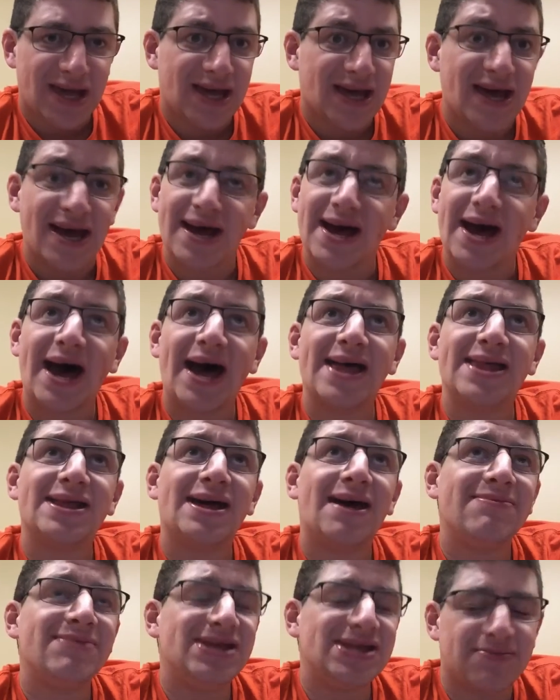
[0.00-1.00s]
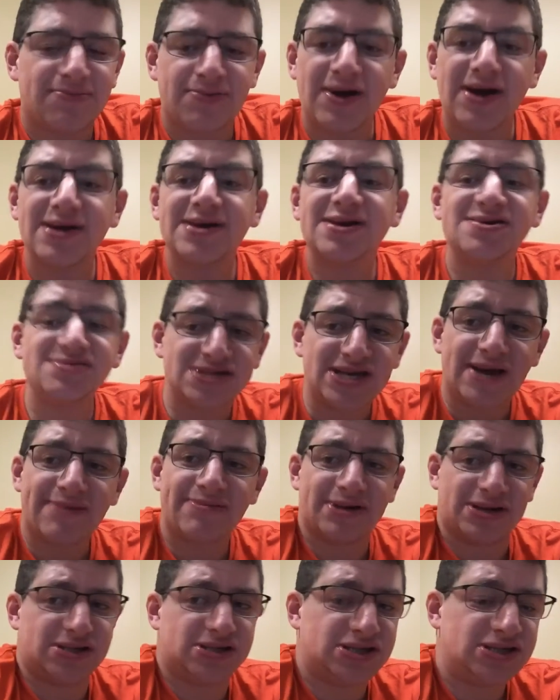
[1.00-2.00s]
I mean, the Broncos have a good
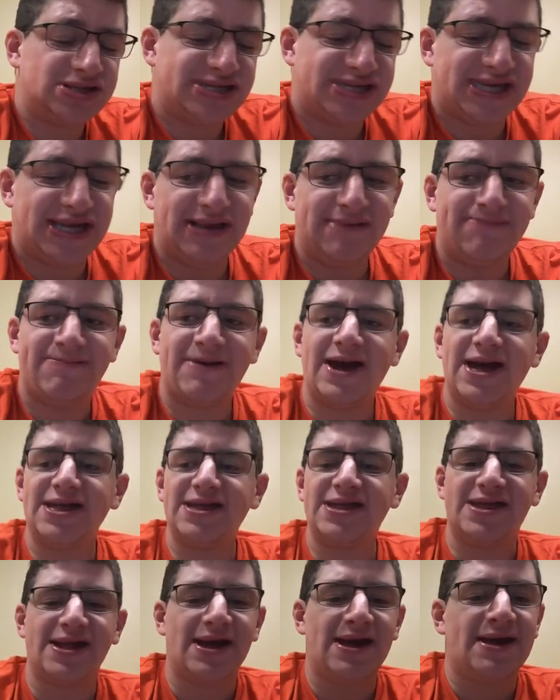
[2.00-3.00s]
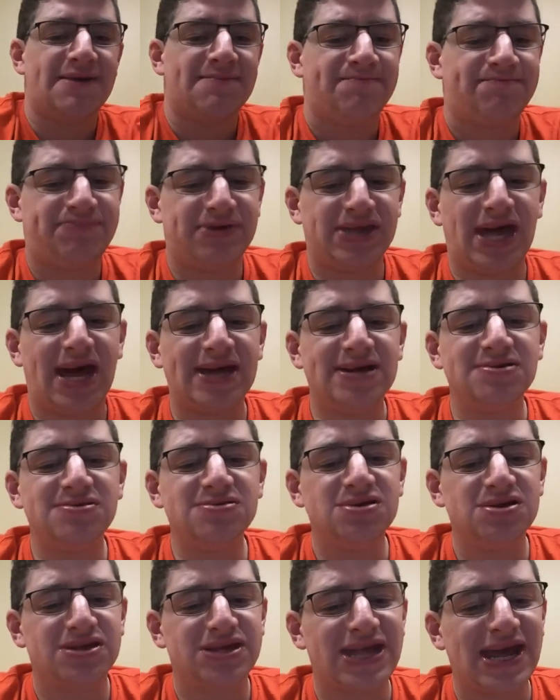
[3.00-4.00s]
defense, but I don't think it's
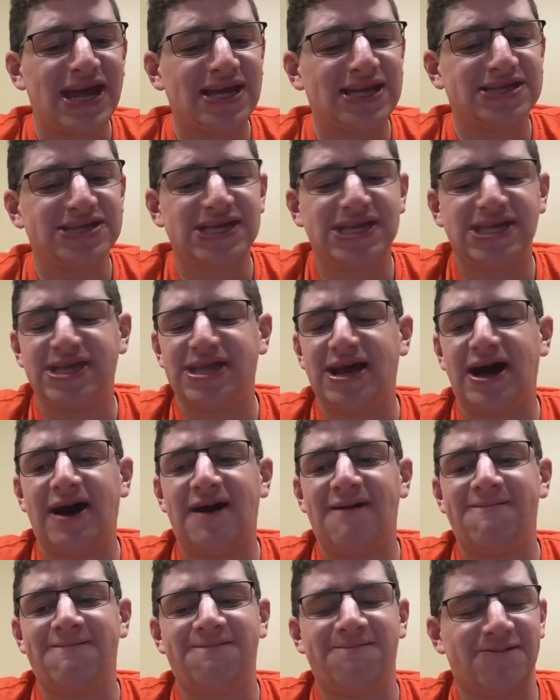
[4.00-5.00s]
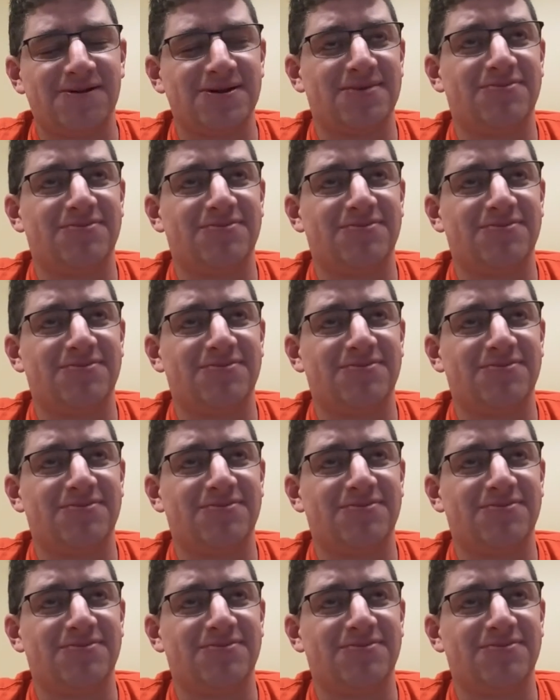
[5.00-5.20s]
enough for the